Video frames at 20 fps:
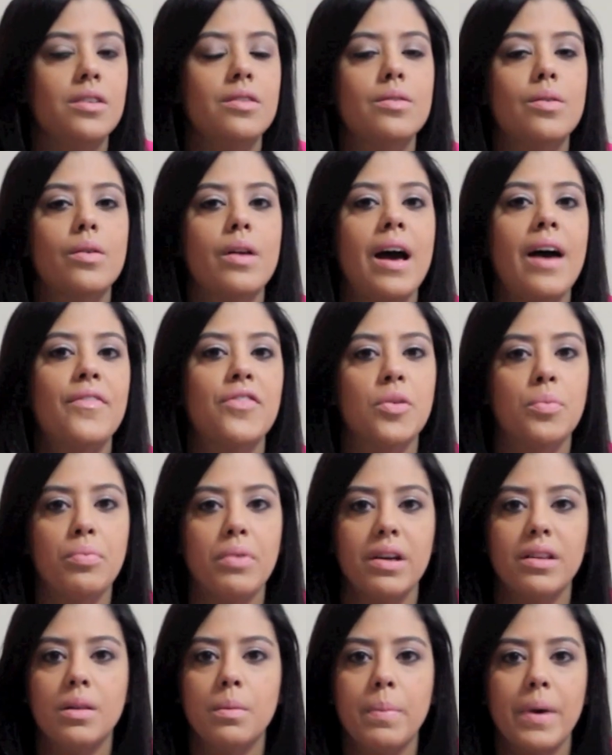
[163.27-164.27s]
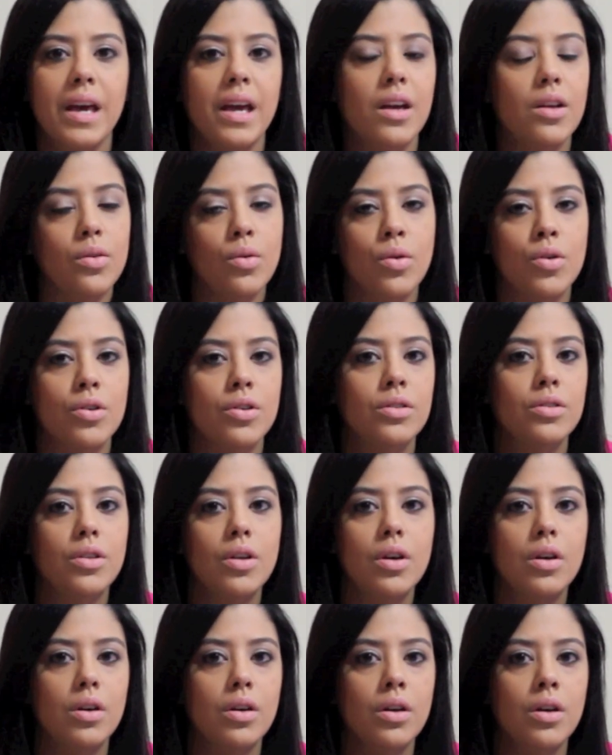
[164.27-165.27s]
You don't have to break the bank in order to
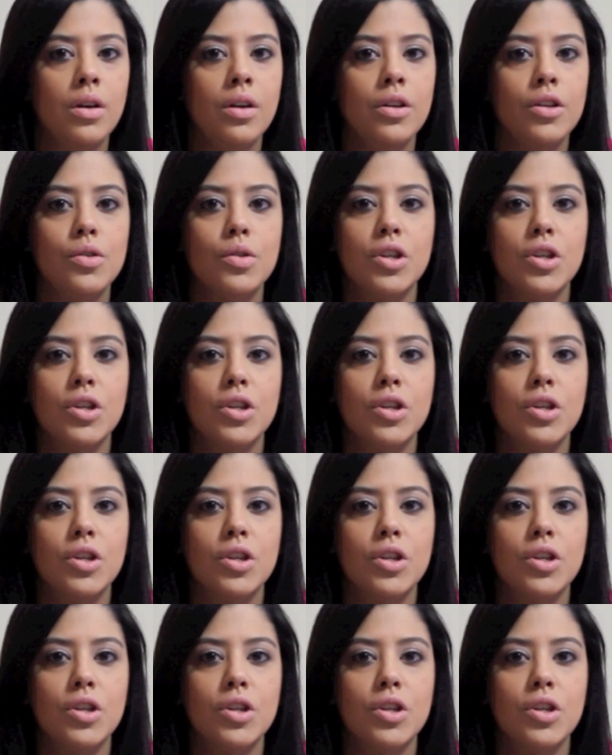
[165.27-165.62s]
look good.